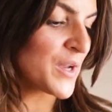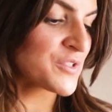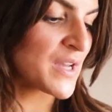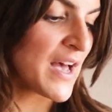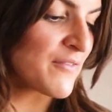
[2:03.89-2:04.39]
We
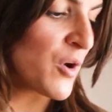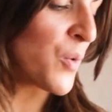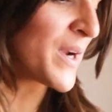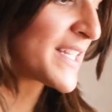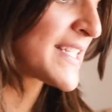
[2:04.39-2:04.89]
also have
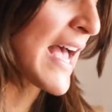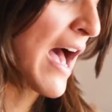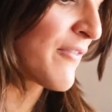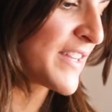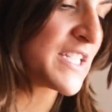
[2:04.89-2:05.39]
always
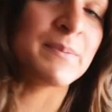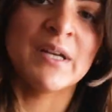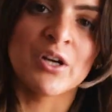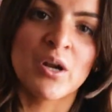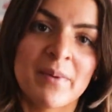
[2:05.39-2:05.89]
have a
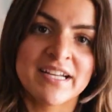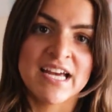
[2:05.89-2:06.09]
speaker on my